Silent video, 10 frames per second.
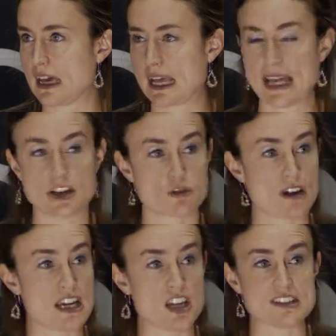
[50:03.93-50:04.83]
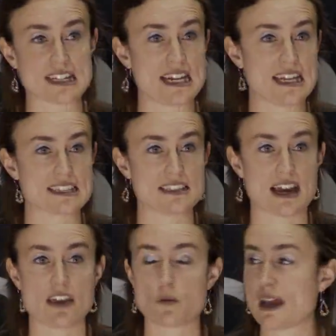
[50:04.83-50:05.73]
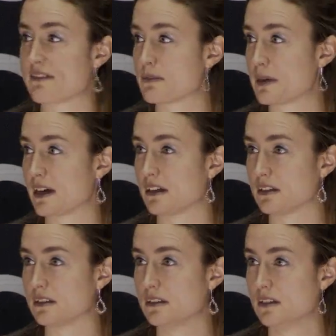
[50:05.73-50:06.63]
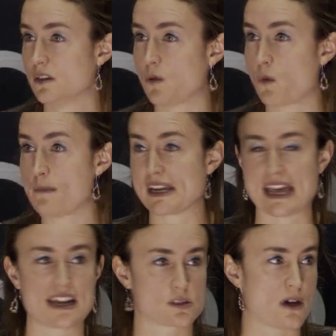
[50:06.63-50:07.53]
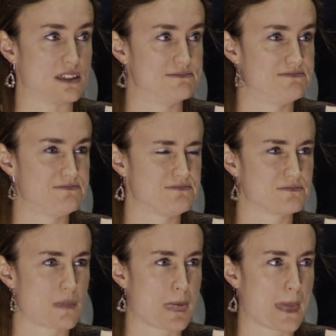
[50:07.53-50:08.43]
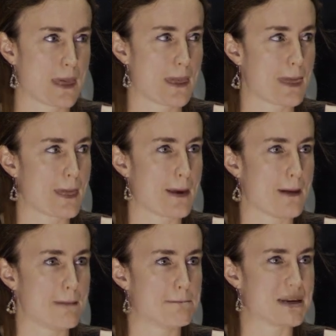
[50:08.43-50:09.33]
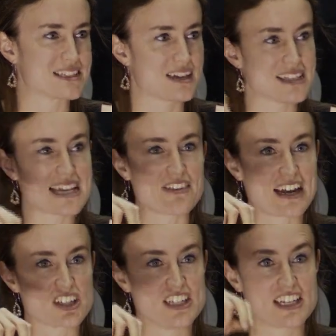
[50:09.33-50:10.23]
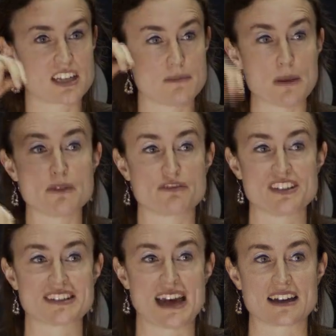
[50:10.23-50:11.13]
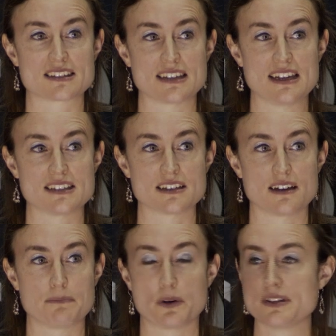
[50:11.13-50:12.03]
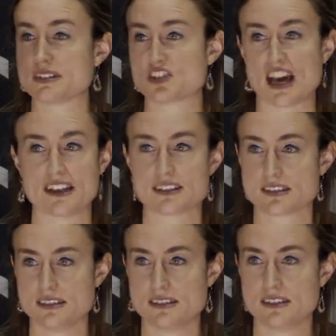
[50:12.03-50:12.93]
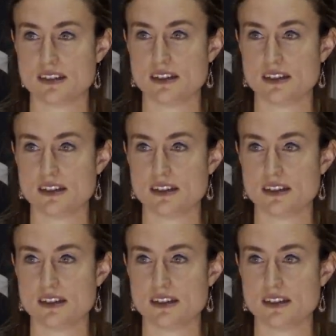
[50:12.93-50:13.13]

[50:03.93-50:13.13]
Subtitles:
And like, great news, ladies, now that we have the pill, women can as well. But it turns out that actually commitment-free sex is a poison chalice.